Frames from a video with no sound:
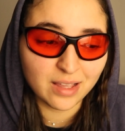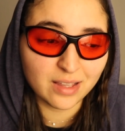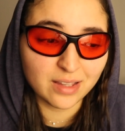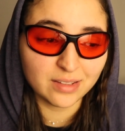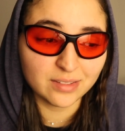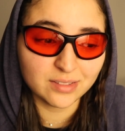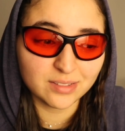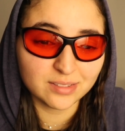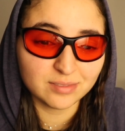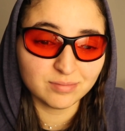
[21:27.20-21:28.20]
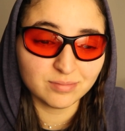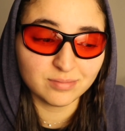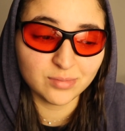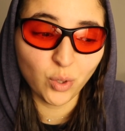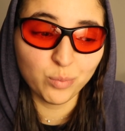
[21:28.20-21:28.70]
and
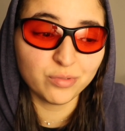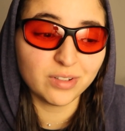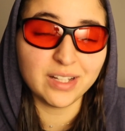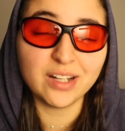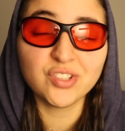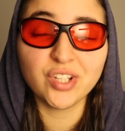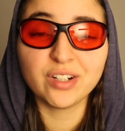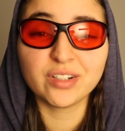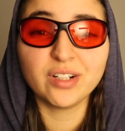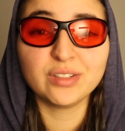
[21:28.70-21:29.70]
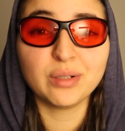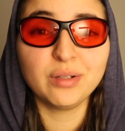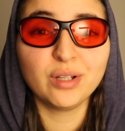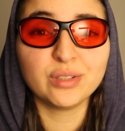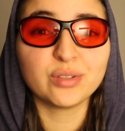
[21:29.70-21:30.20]
hopefully I'll share
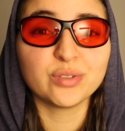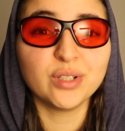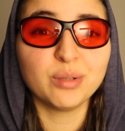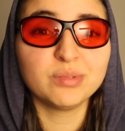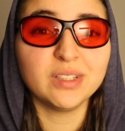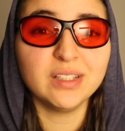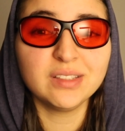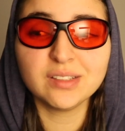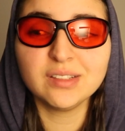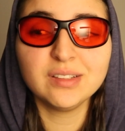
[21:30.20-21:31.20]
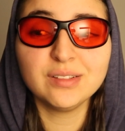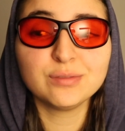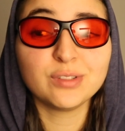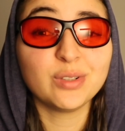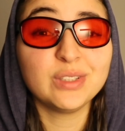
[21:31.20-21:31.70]
another update
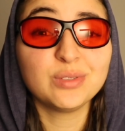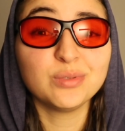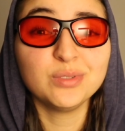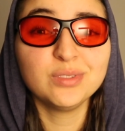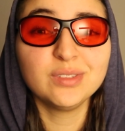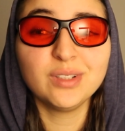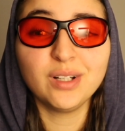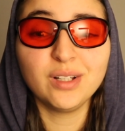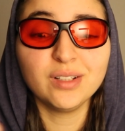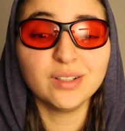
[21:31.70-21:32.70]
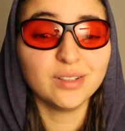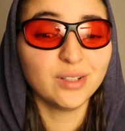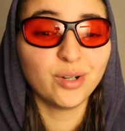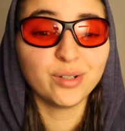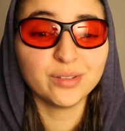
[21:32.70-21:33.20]
very soon
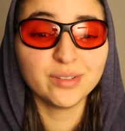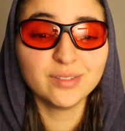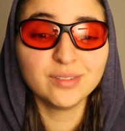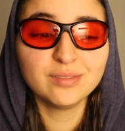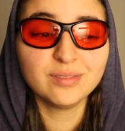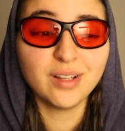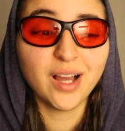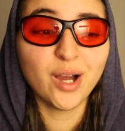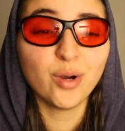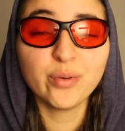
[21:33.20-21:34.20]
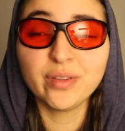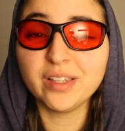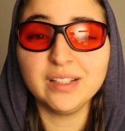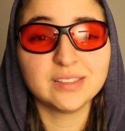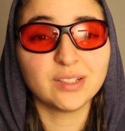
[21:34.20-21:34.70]
on how
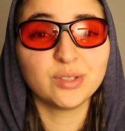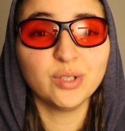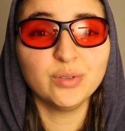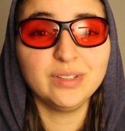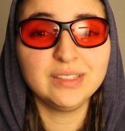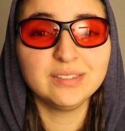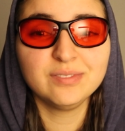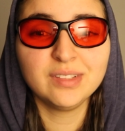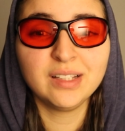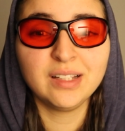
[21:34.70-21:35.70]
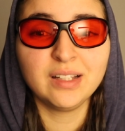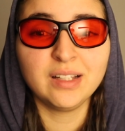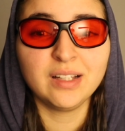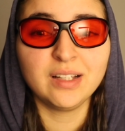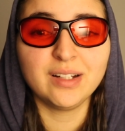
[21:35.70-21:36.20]
things are going.
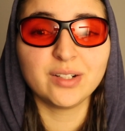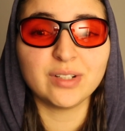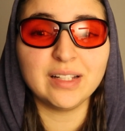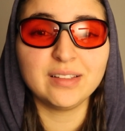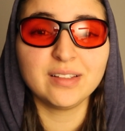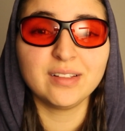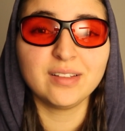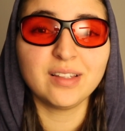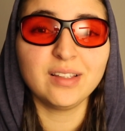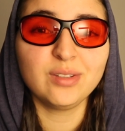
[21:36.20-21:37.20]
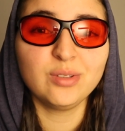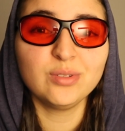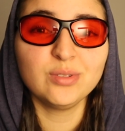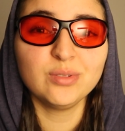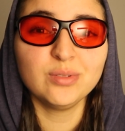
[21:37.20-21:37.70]
All right, thank
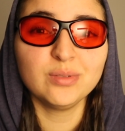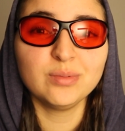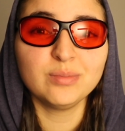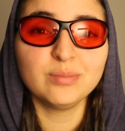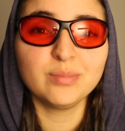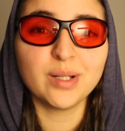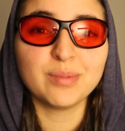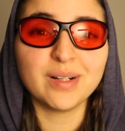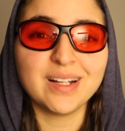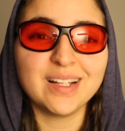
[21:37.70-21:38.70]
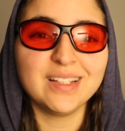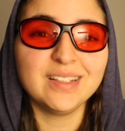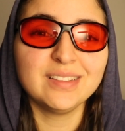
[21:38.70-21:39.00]
you. Bye bye.